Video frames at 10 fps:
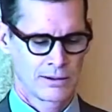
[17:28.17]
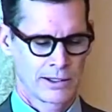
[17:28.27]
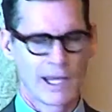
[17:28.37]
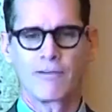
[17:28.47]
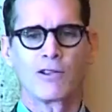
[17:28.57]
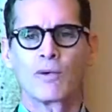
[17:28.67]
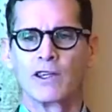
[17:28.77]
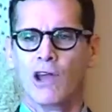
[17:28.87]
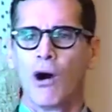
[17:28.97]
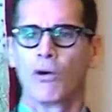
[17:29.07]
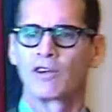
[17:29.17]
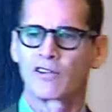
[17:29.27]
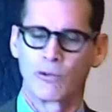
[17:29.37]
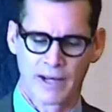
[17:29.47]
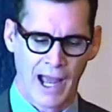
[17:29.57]
Even though we know it's
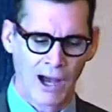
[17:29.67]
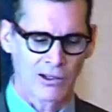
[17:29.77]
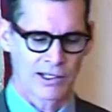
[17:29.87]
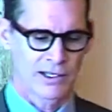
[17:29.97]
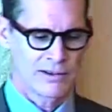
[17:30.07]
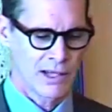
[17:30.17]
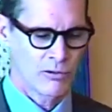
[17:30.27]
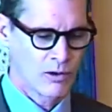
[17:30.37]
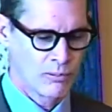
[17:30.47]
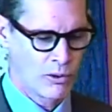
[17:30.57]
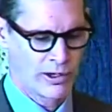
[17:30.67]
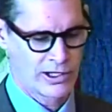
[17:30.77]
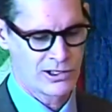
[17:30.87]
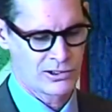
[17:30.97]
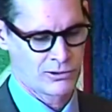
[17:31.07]
the reality that we're born
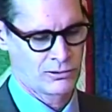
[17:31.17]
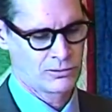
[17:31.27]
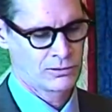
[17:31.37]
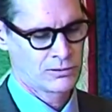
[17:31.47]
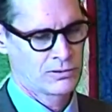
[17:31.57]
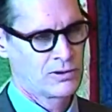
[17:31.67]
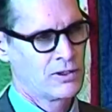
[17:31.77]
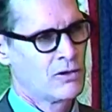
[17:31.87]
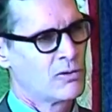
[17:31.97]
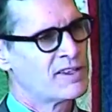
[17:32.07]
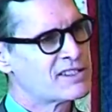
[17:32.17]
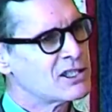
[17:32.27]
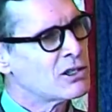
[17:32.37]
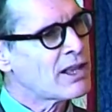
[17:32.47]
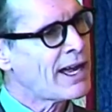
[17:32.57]
into, we
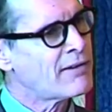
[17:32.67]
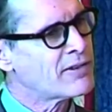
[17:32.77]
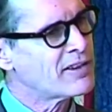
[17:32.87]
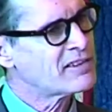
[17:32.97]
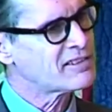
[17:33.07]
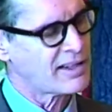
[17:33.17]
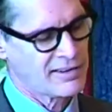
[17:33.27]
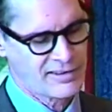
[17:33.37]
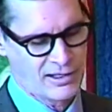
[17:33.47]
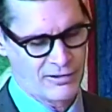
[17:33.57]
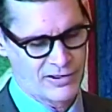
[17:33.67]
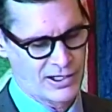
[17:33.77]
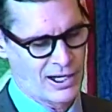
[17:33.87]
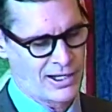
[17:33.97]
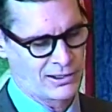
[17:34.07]
still have this sense of
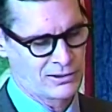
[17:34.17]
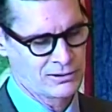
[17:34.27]
denial.